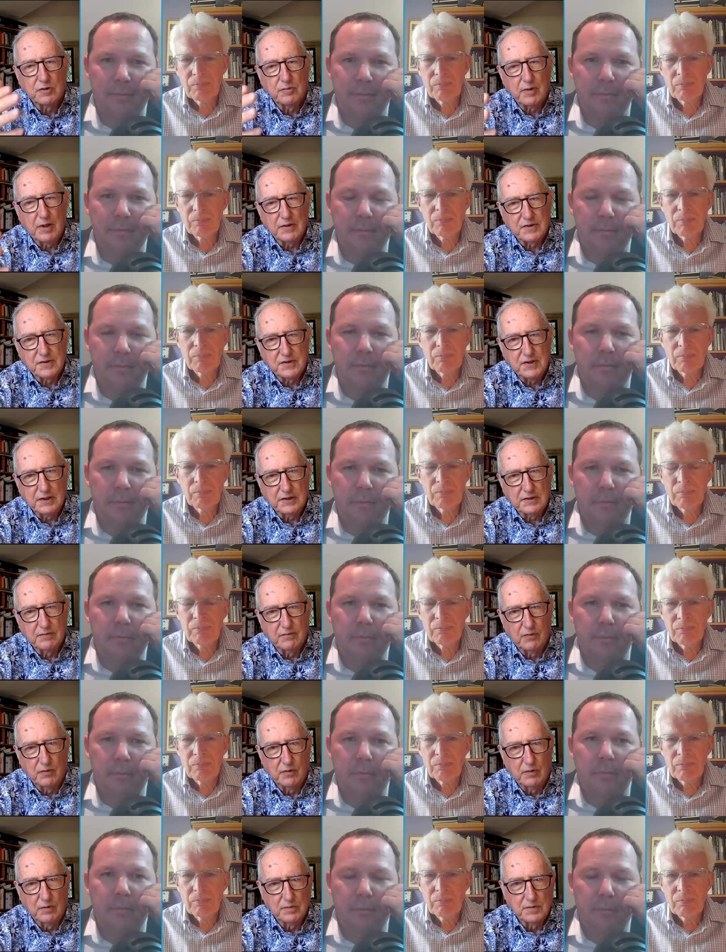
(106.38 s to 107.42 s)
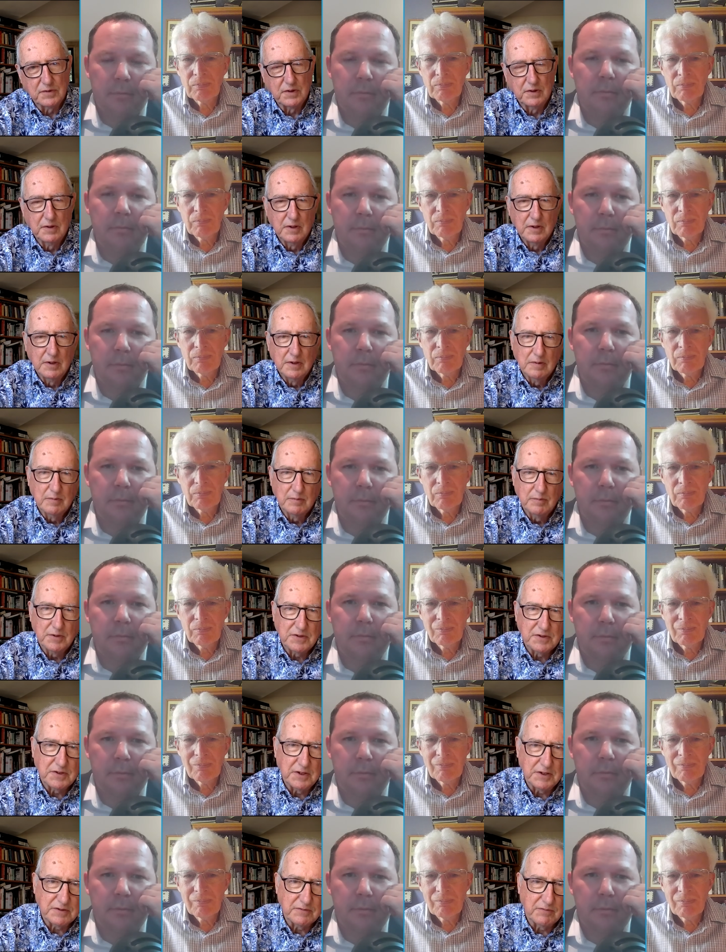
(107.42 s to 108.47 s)
Speaker 1: about sixth forms, but
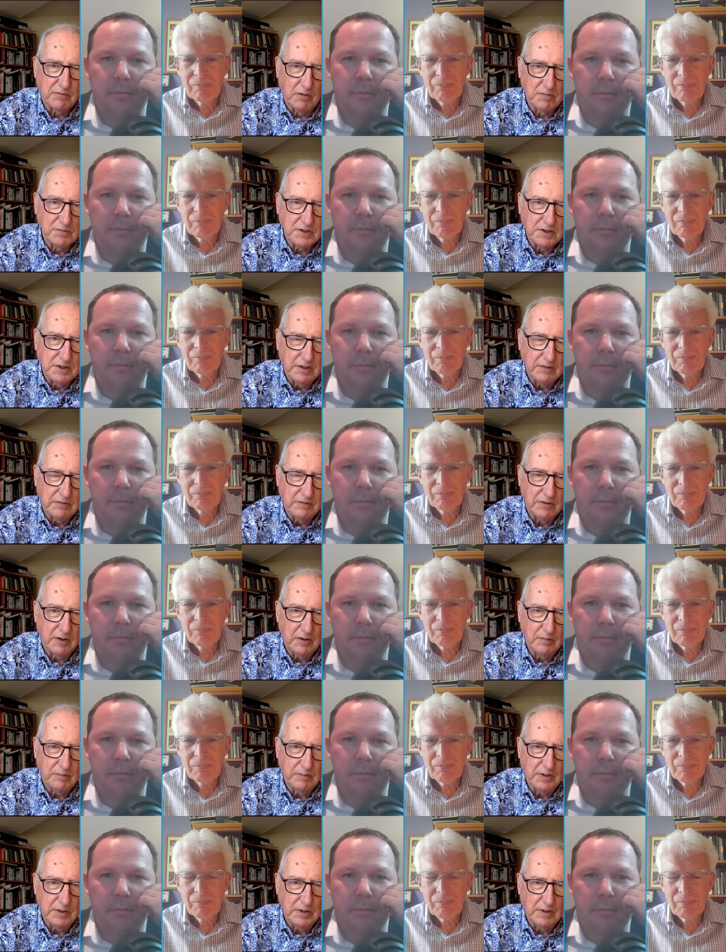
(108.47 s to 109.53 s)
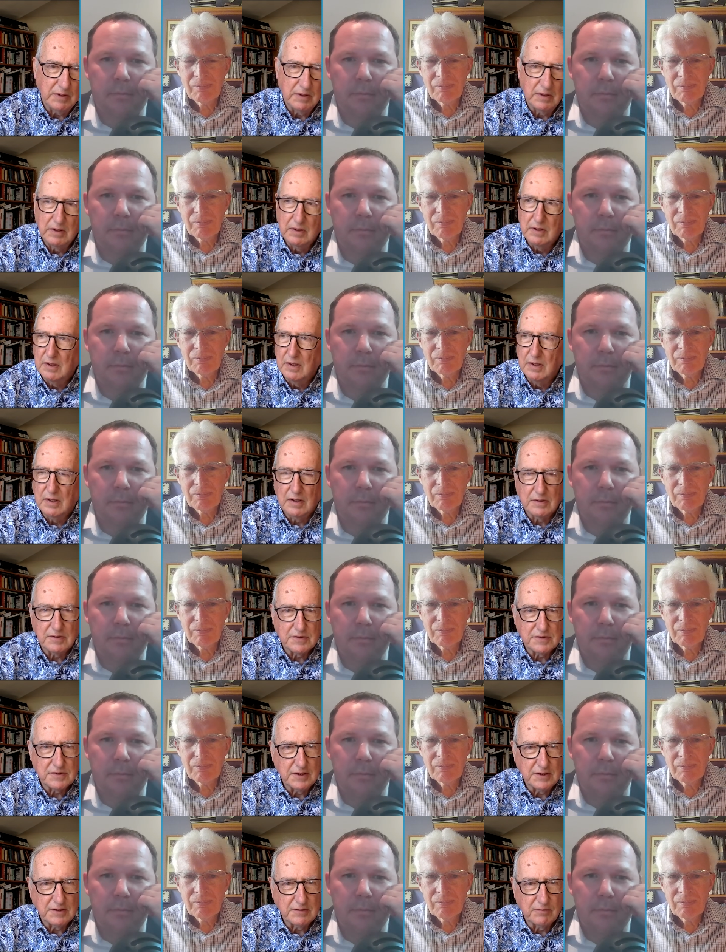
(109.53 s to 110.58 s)
sixth forms in Ethiopia, uh,
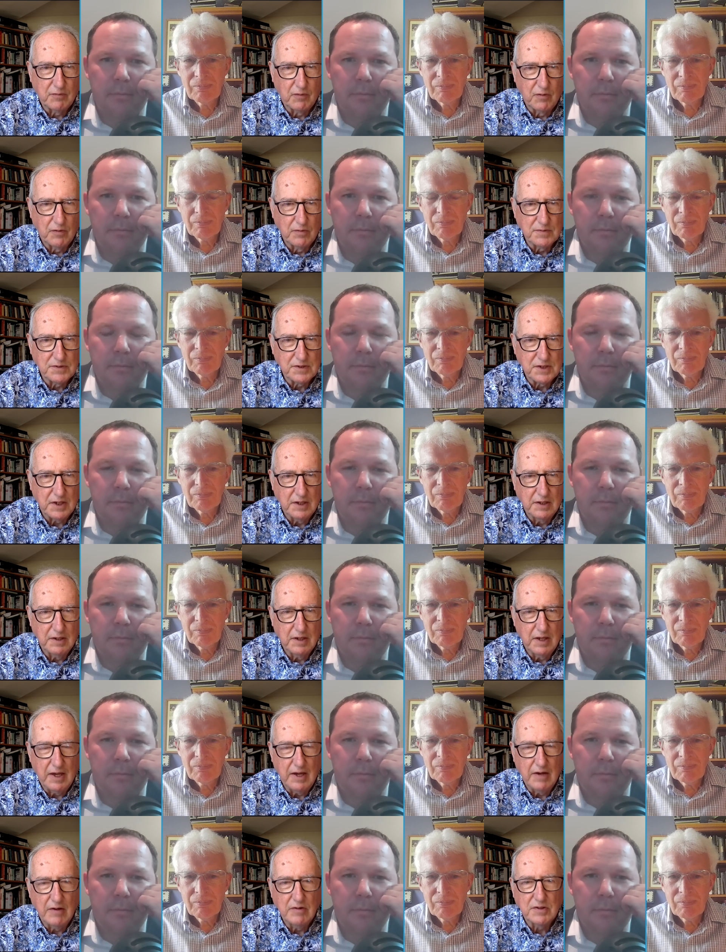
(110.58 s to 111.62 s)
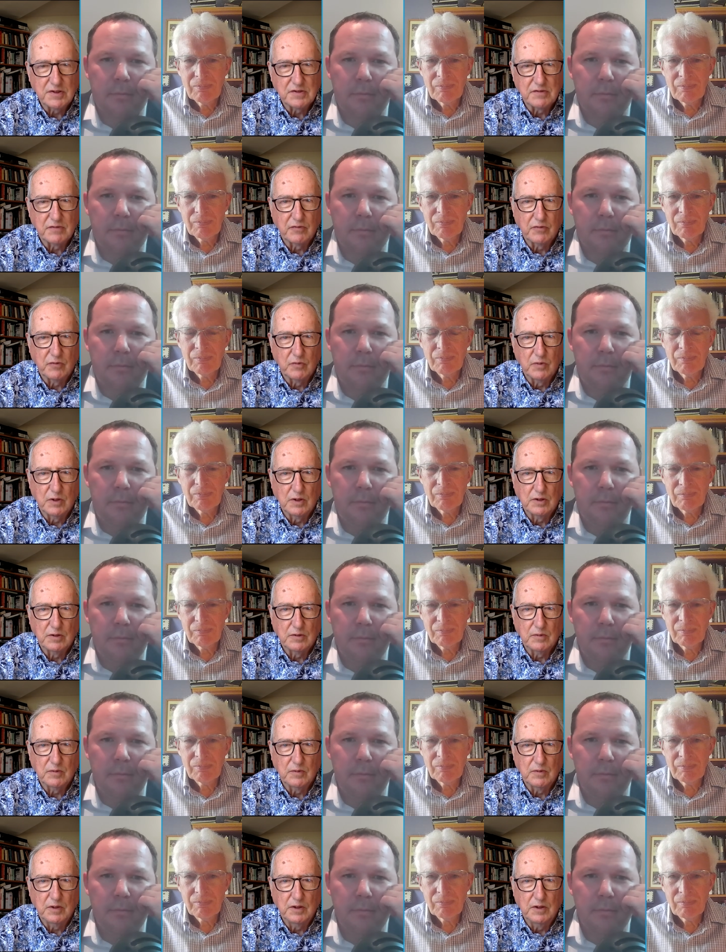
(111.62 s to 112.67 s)
sixth forms in areas of the world,
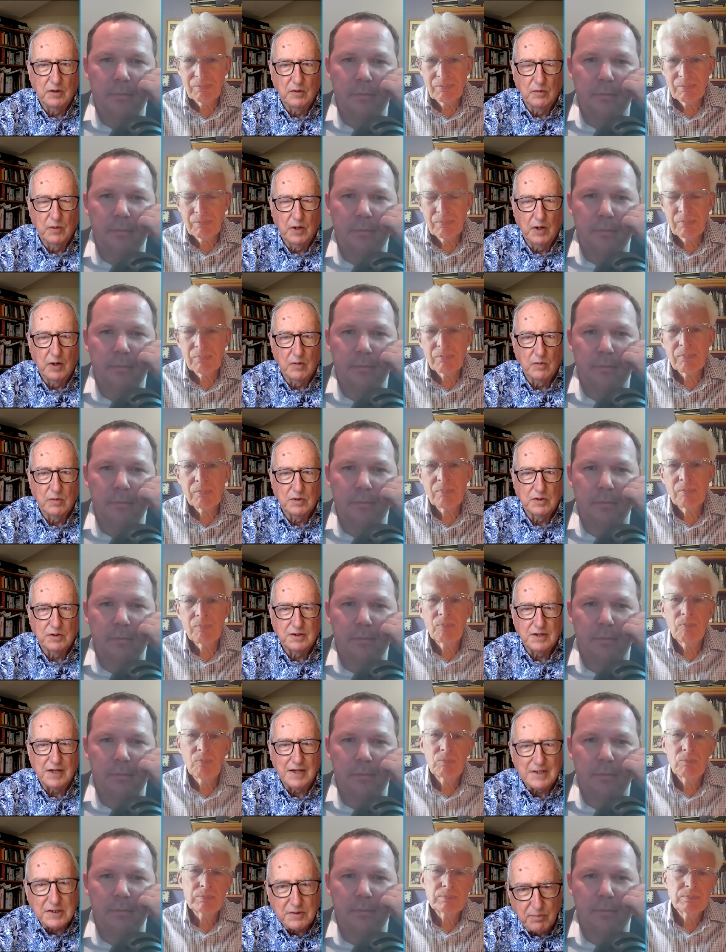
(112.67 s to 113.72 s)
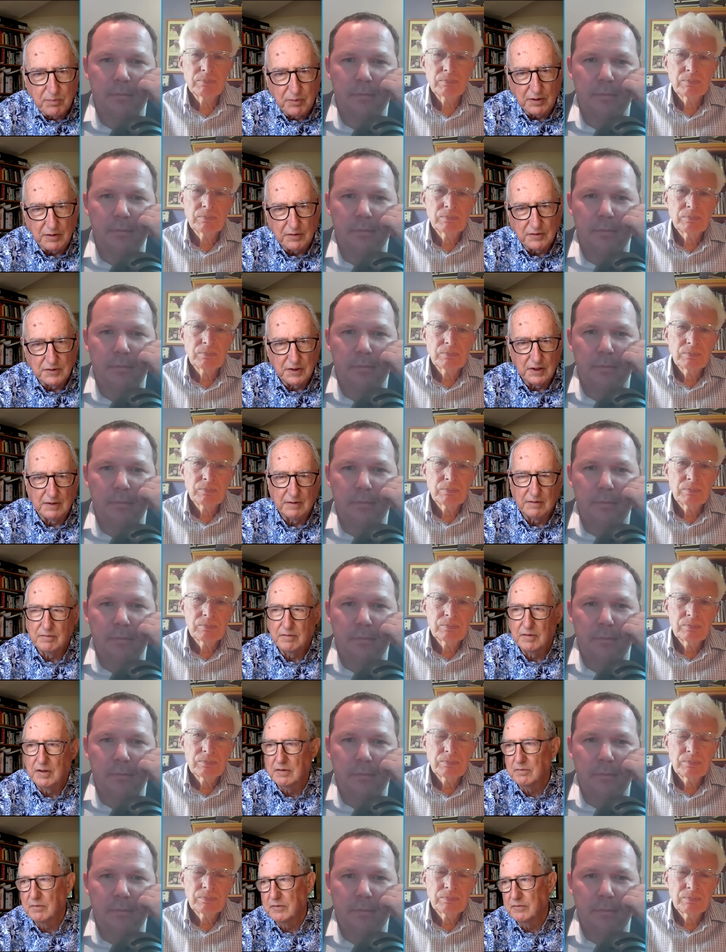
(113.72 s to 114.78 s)
you know, where we're desperate uh,
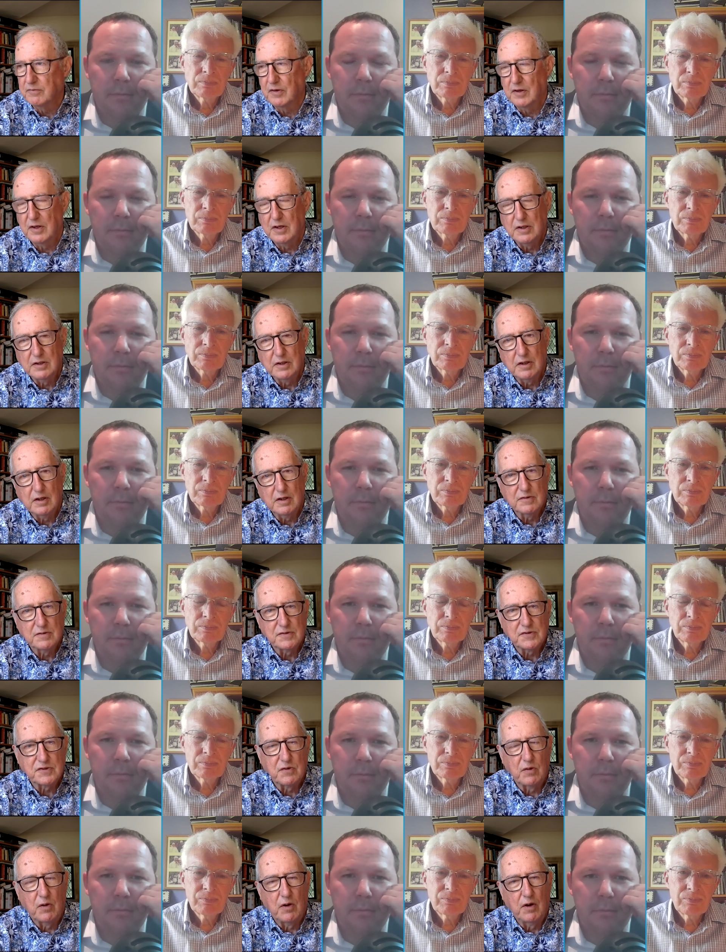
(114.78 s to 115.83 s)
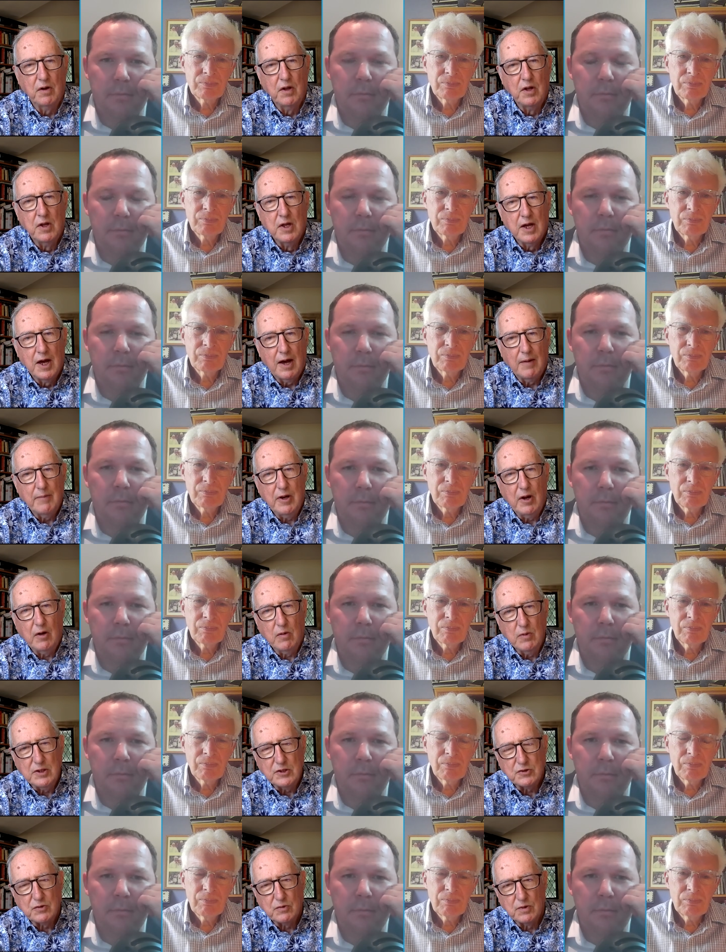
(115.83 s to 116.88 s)
for hunger and so on. I mean, are
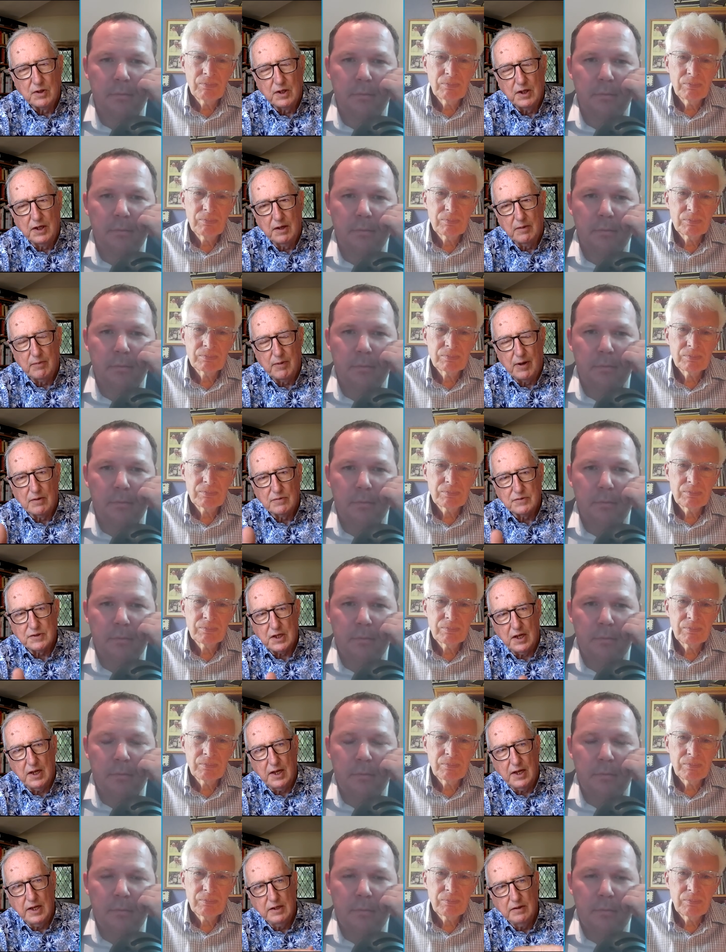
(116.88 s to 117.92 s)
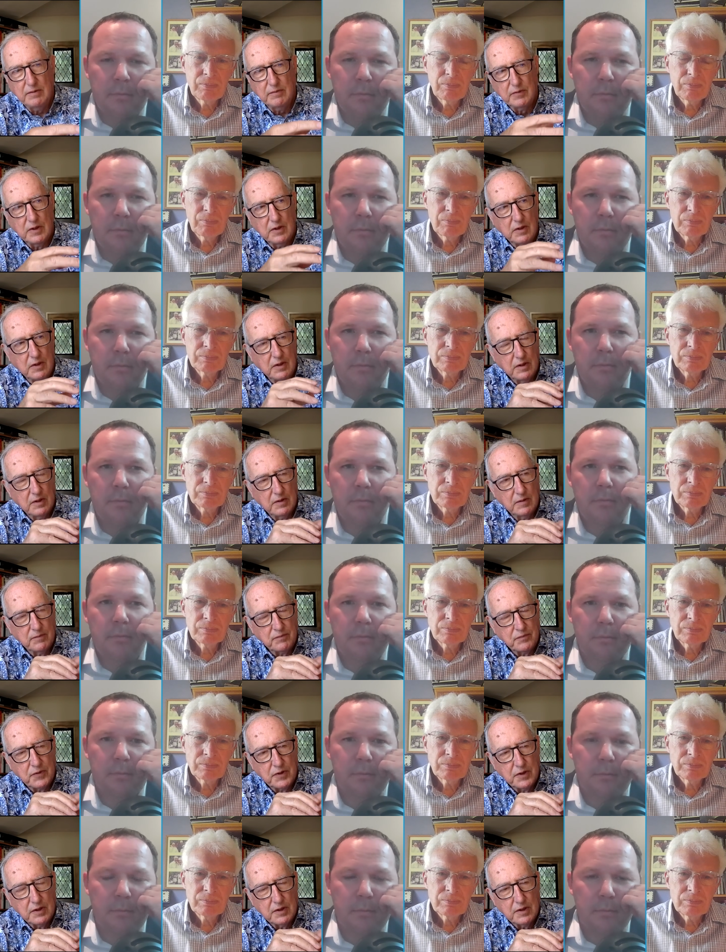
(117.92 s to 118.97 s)
we talking about a
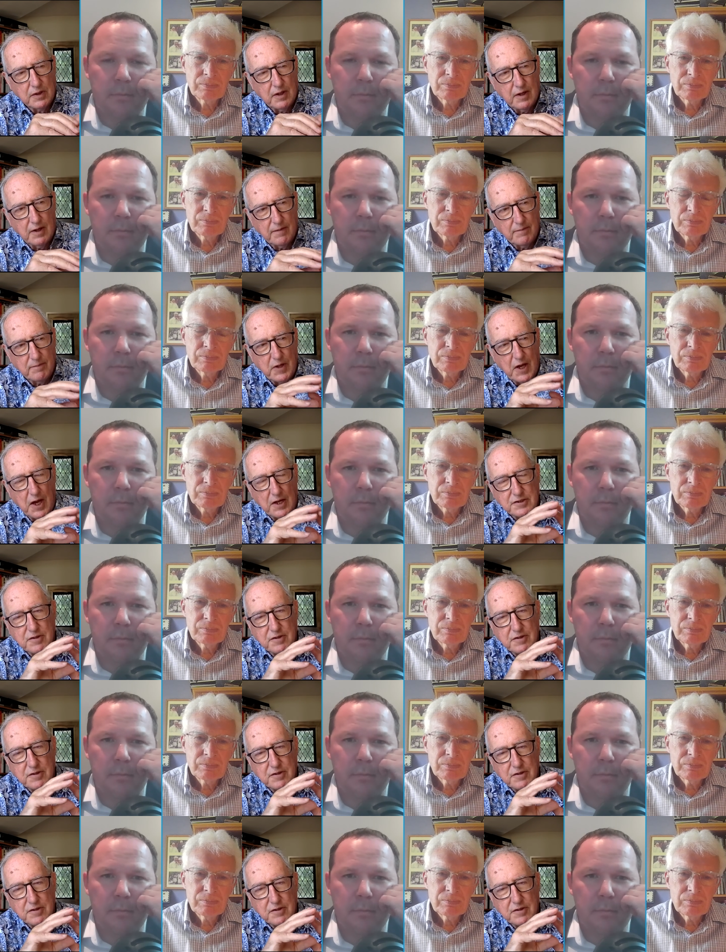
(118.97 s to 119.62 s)
um, a